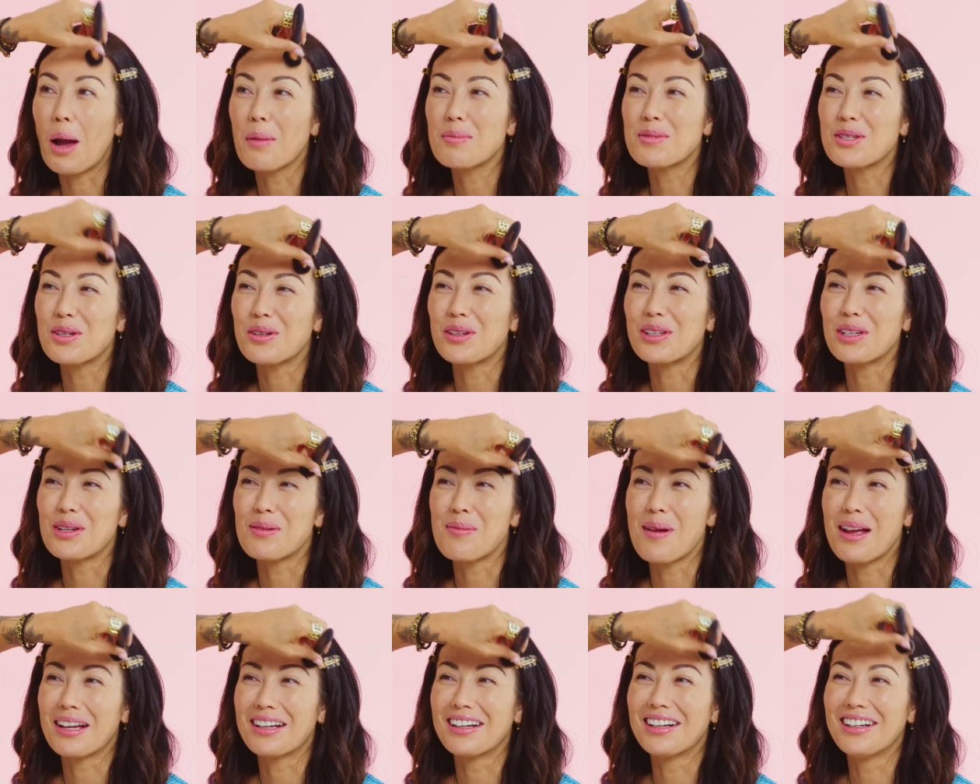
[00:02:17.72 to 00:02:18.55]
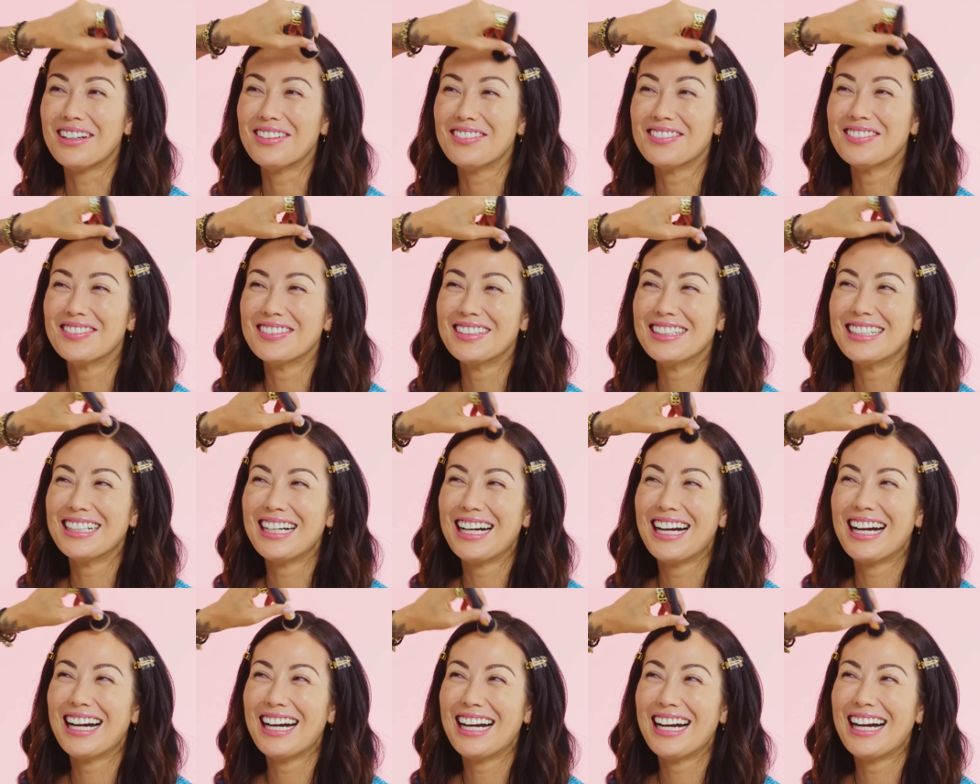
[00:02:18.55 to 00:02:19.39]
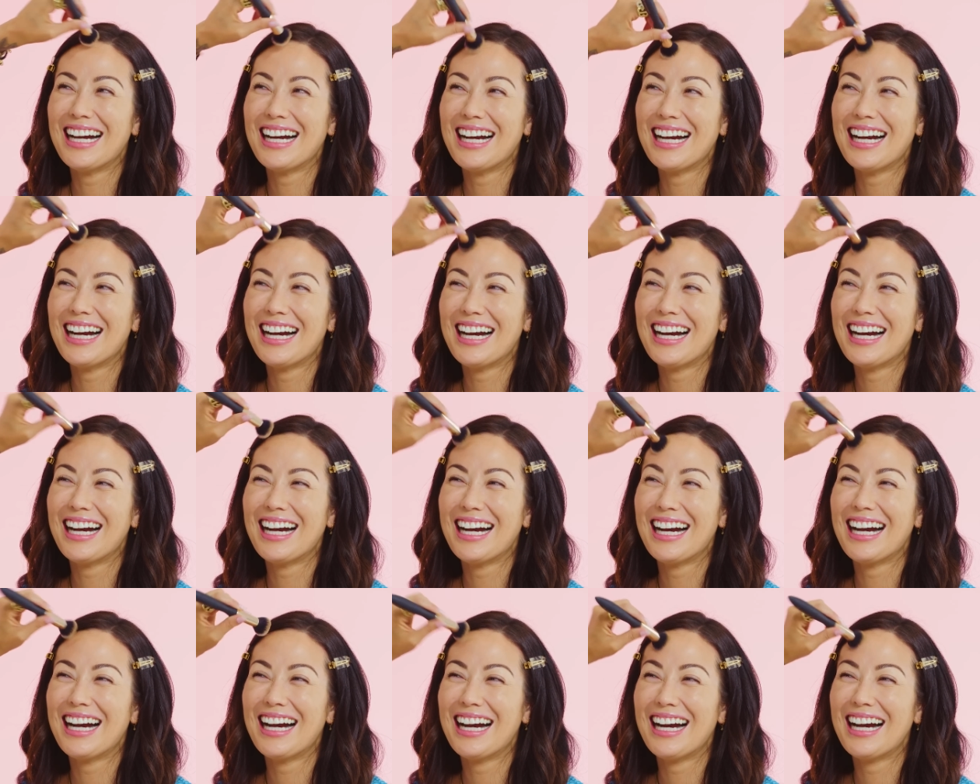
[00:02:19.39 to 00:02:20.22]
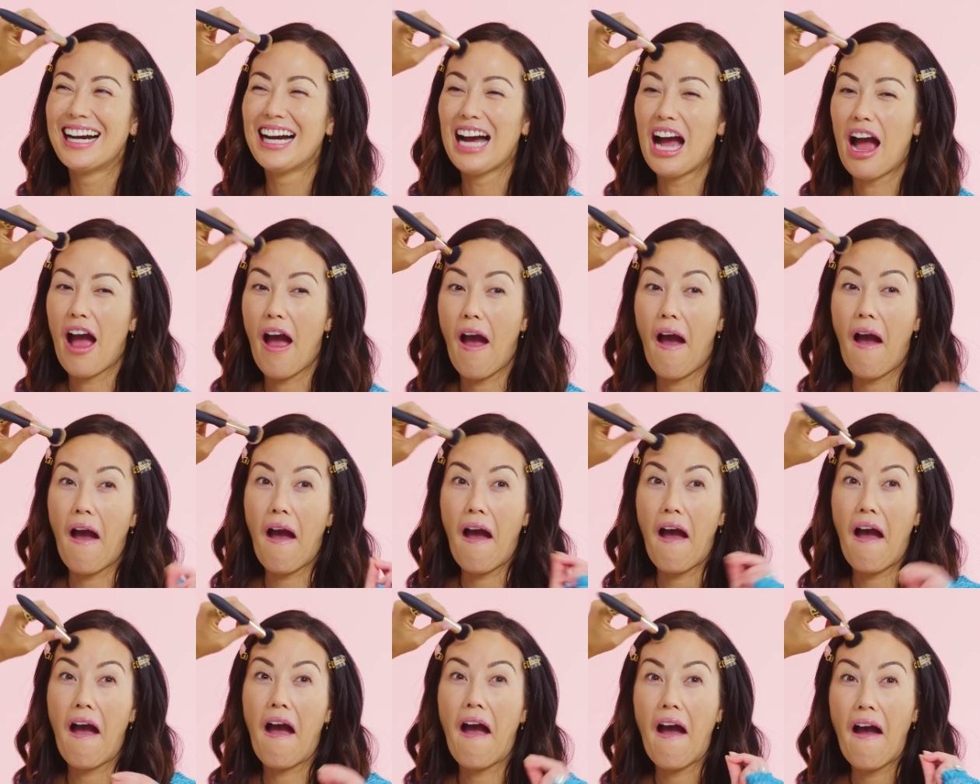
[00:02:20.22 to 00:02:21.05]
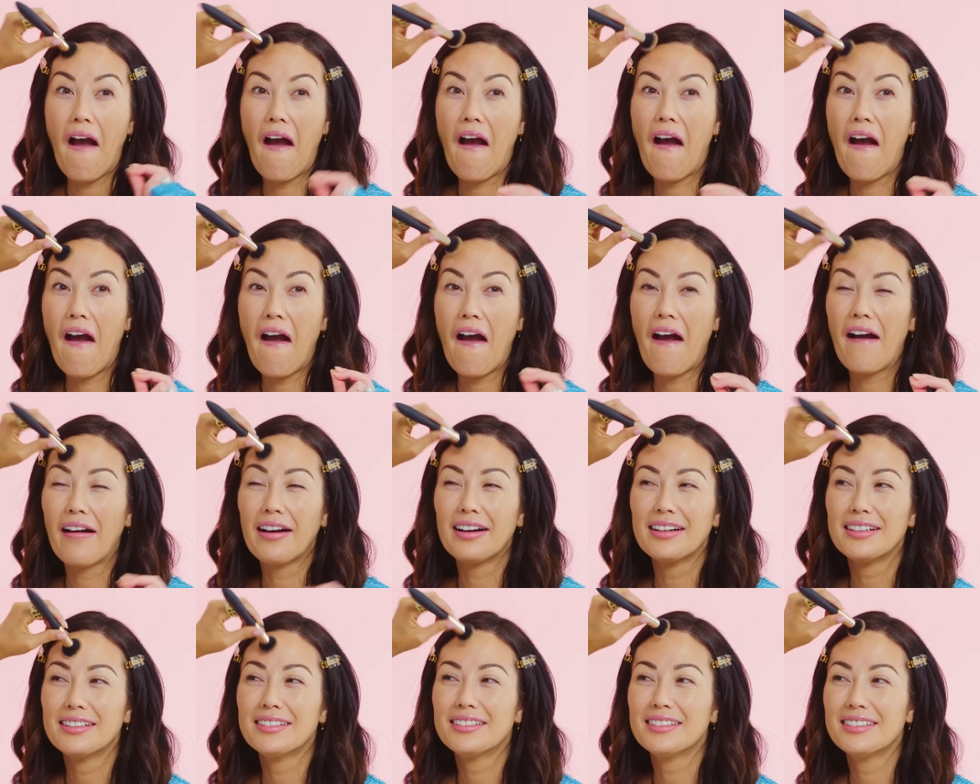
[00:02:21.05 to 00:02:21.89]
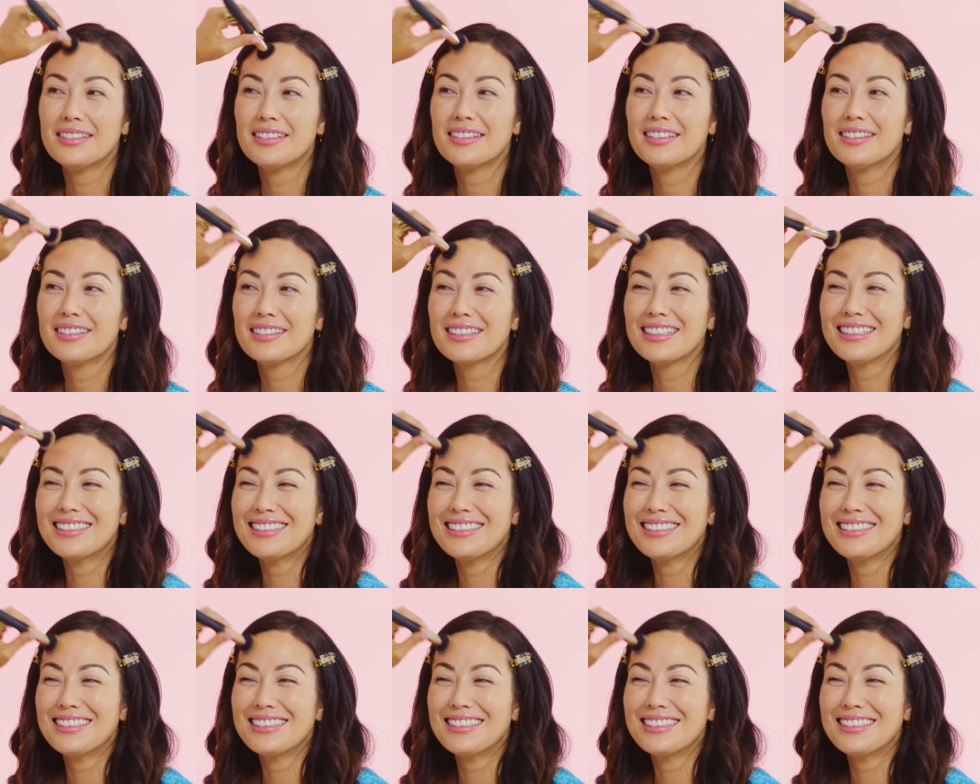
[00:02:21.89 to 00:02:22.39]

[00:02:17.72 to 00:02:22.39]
I'm doing your makeup. It feels like I'm, it's like Isla's doing your makeup.